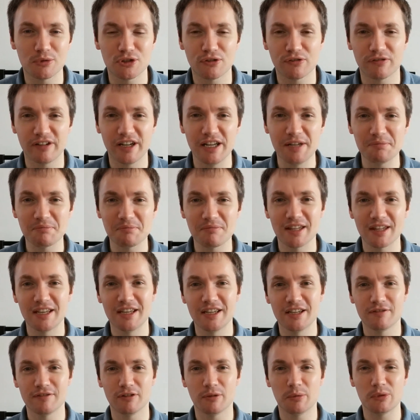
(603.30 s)
a comment or three,
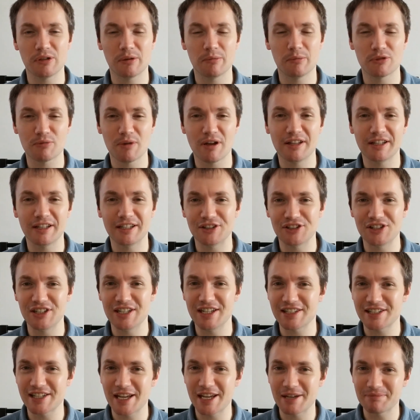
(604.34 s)
follow me on Instagram as well, and I'll
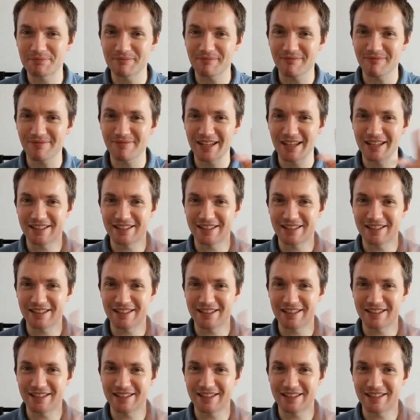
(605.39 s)
see you next time.